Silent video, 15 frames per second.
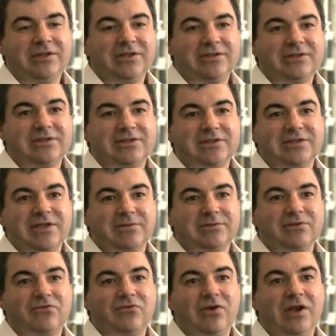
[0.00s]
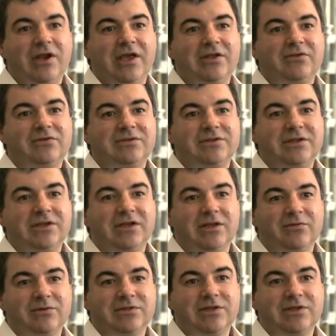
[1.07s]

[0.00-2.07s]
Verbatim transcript: this is something really interesting, and we